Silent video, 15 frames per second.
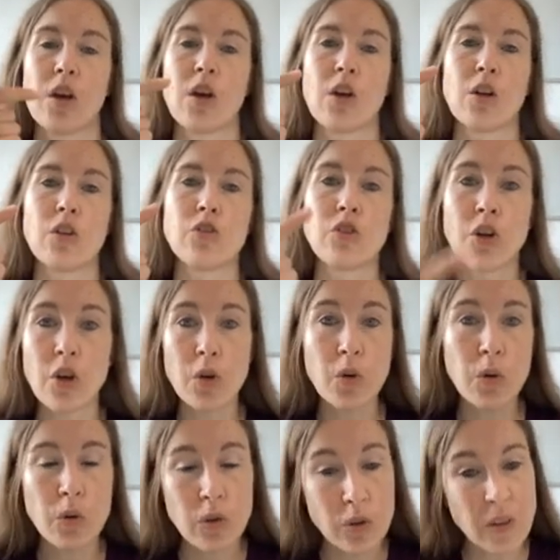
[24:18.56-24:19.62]
Two, you
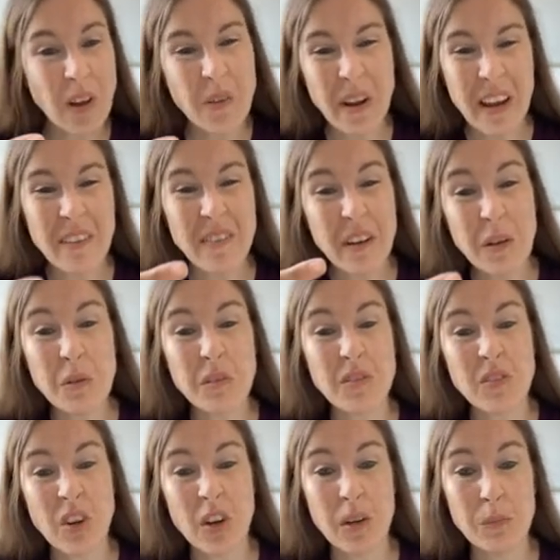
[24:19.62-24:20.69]
don't have loads of
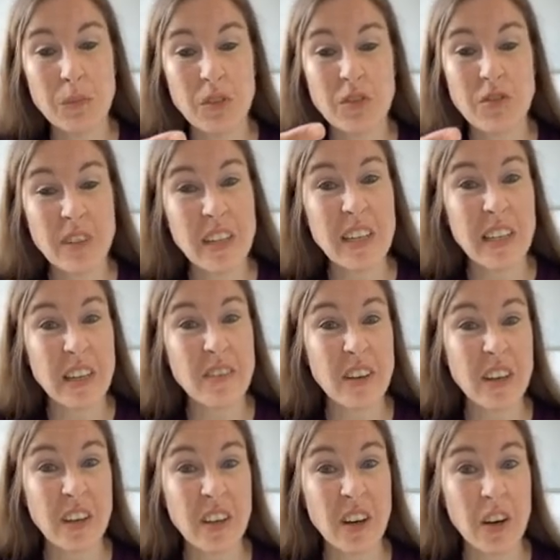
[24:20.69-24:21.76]
time to really give it a
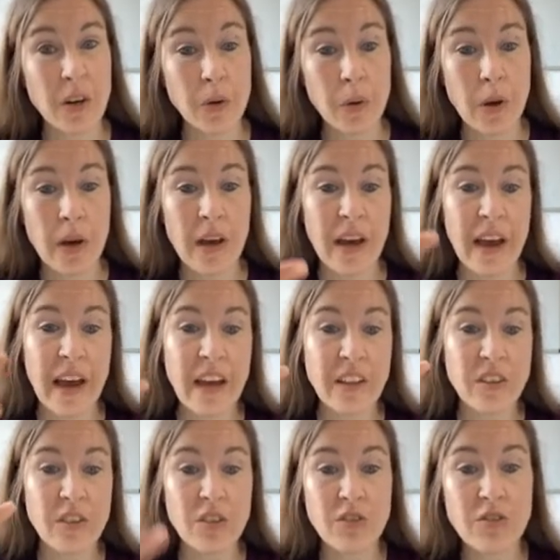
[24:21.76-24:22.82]
go. And
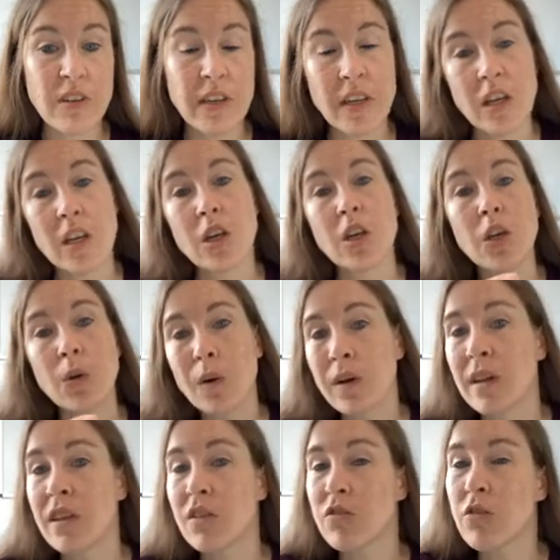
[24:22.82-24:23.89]
three, you aren't in the
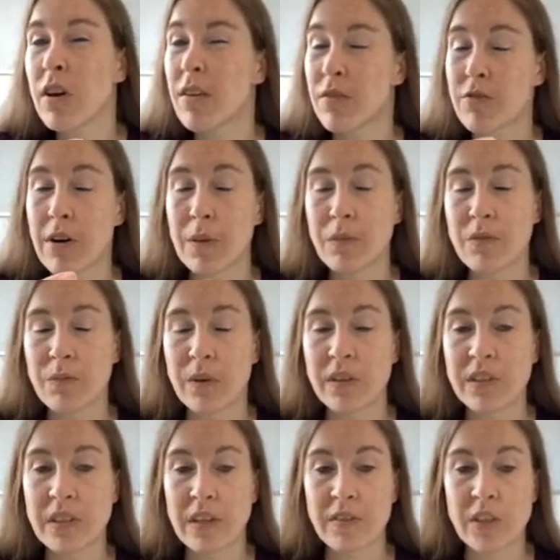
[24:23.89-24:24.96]
right frame of mind to
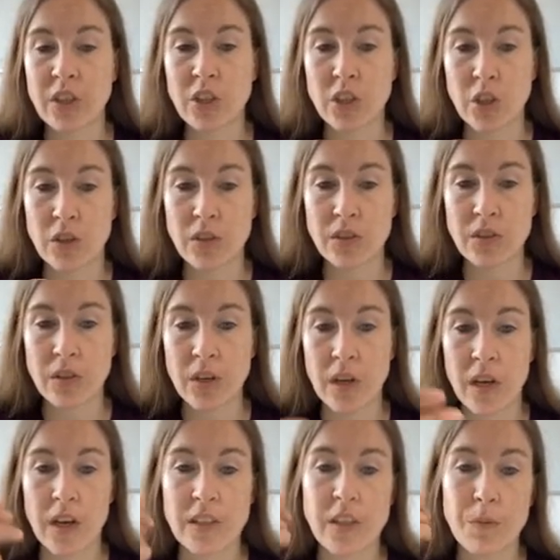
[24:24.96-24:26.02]
give it a shot.
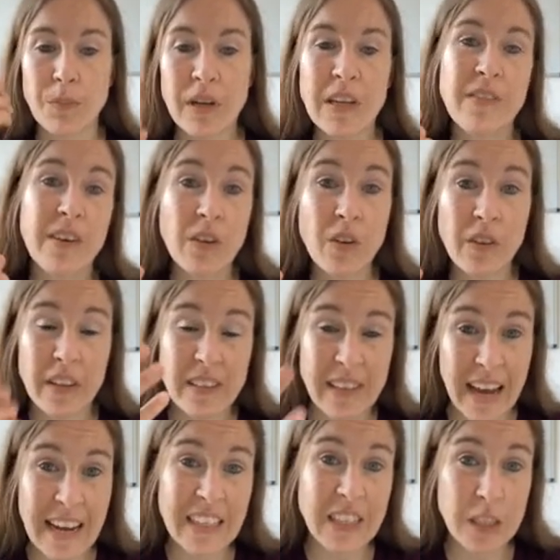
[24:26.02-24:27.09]
So believe it or not, there's
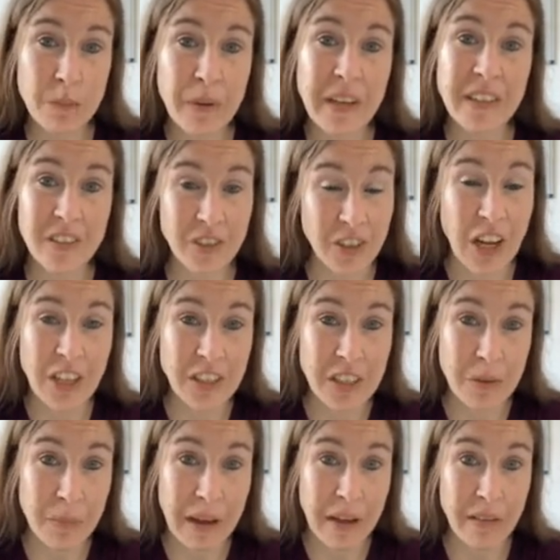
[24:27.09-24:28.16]
actually been a study
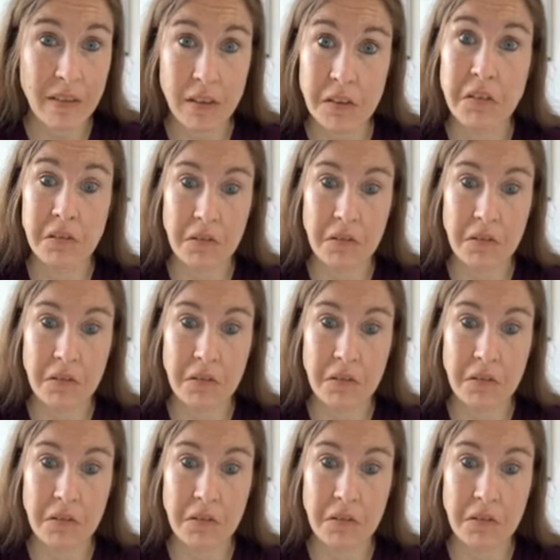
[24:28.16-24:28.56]
about this.